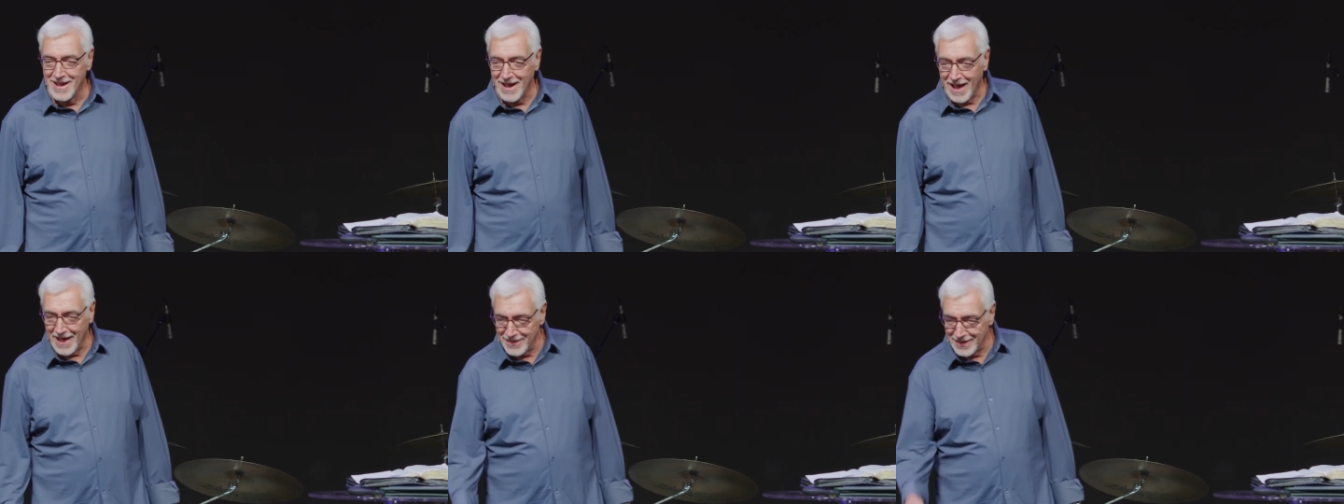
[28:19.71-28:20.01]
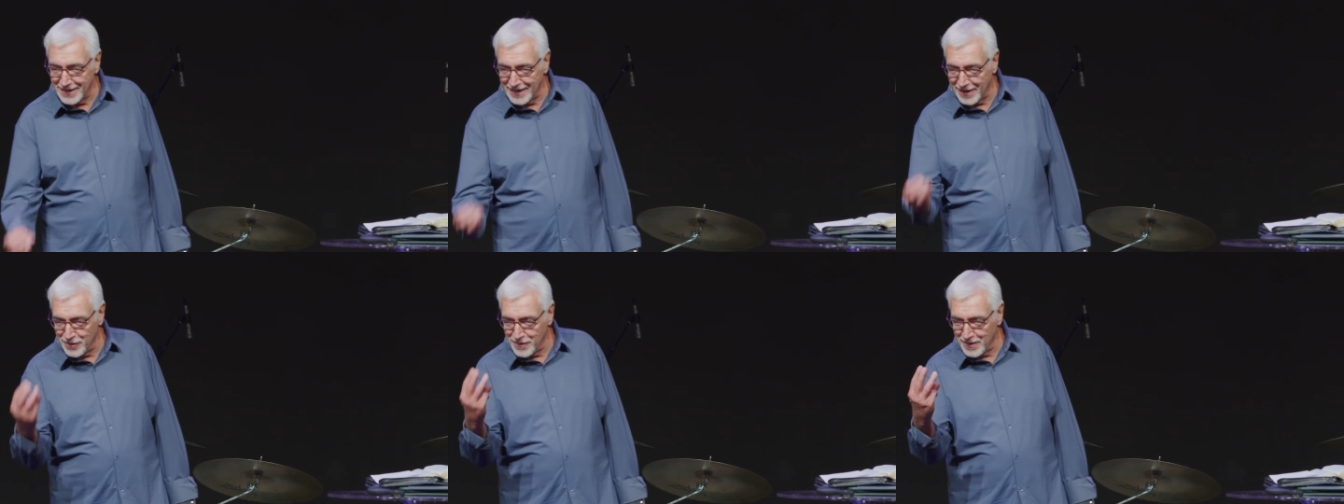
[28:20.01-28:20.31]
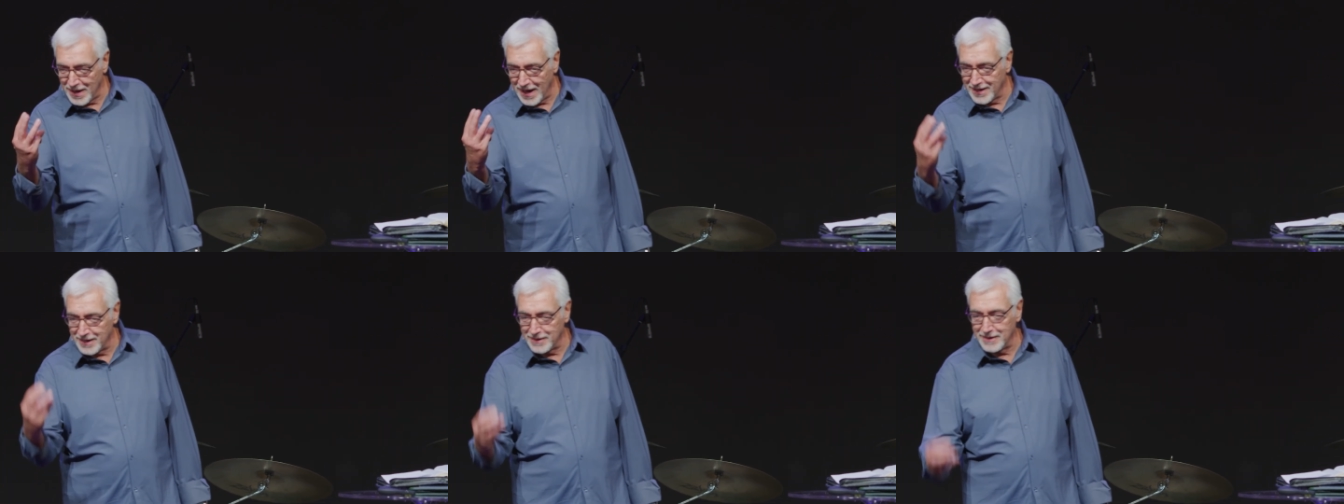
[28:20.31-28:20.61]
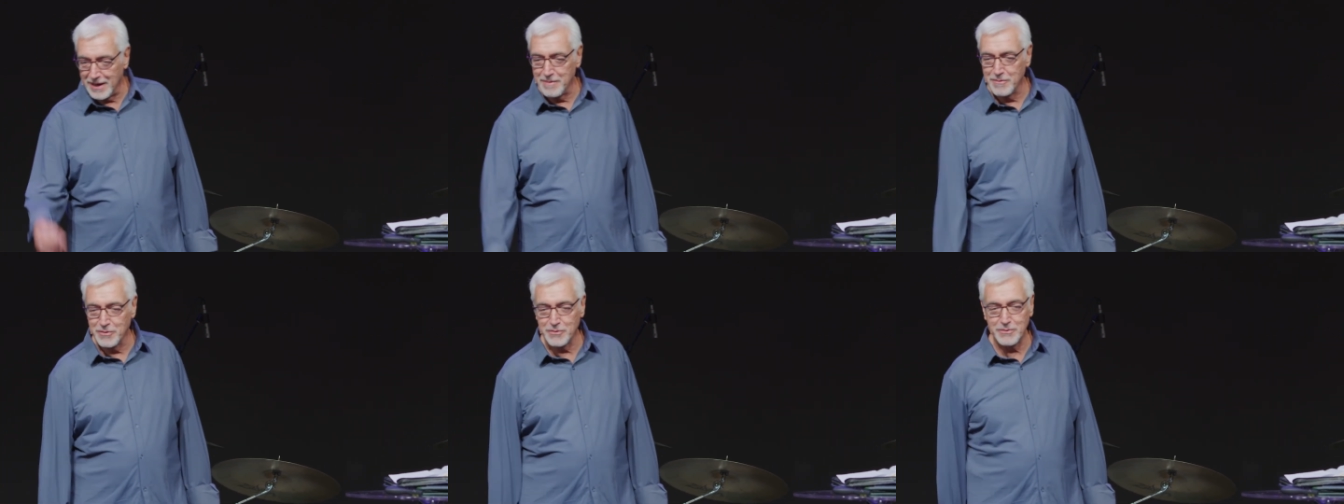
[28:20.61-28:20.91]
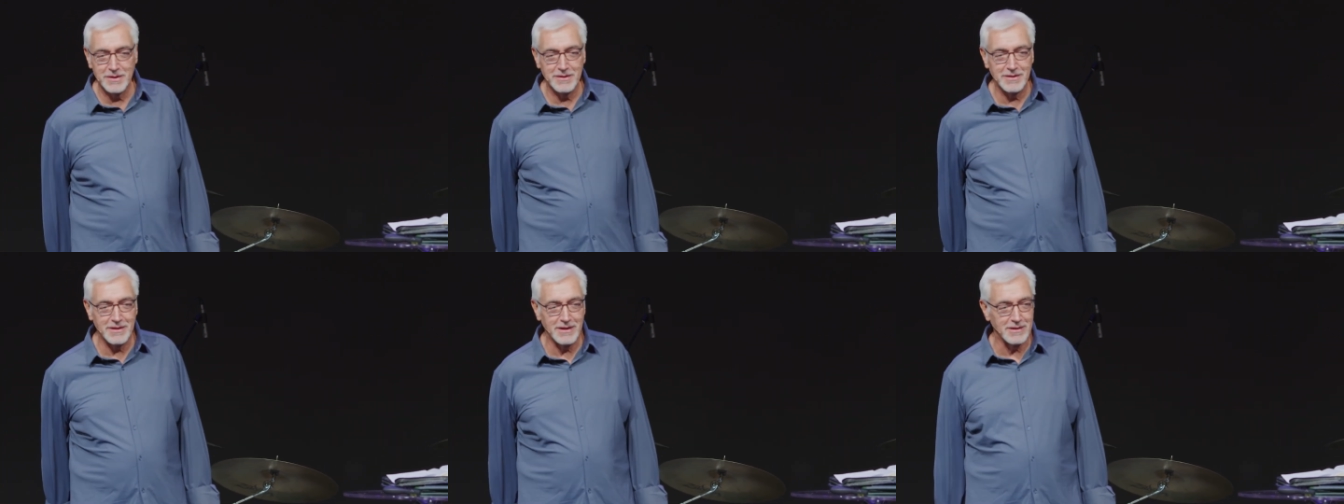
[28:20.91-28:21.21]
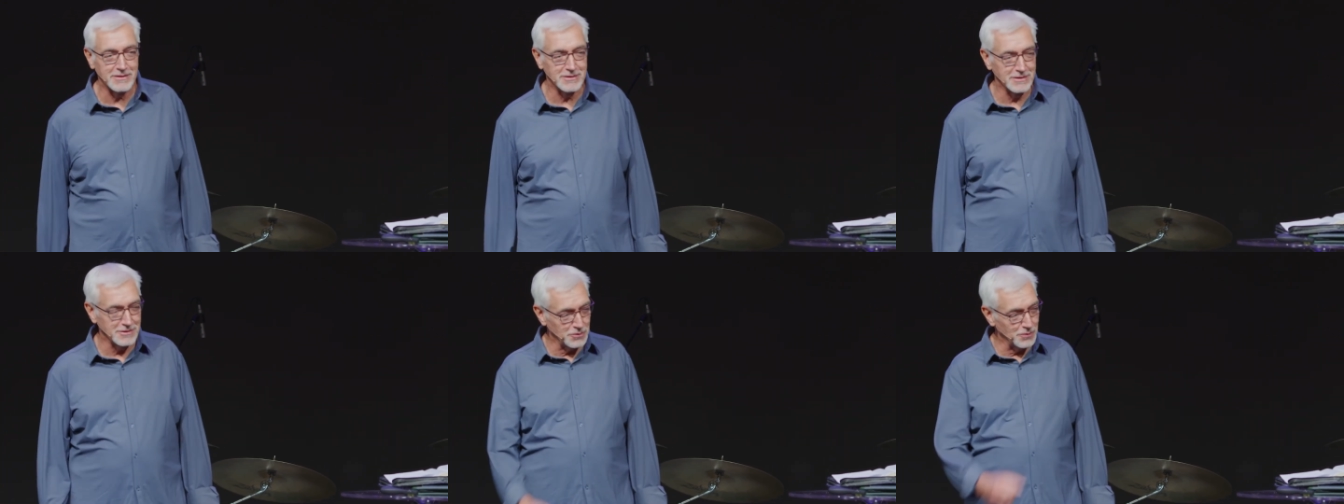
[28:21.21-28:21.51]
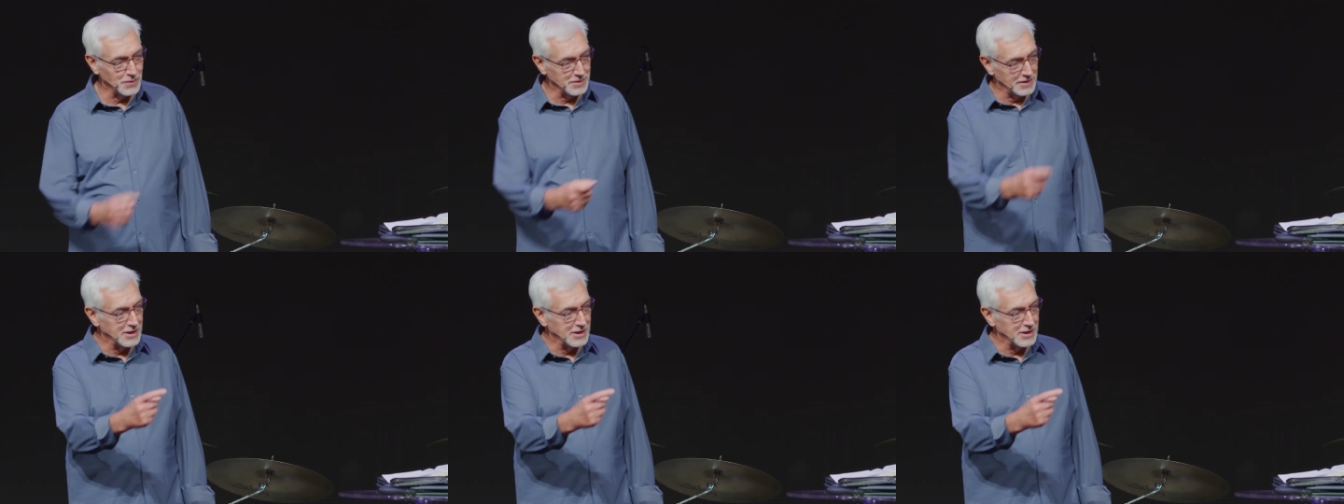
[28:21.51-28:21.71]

I think every guy can name three things. This is what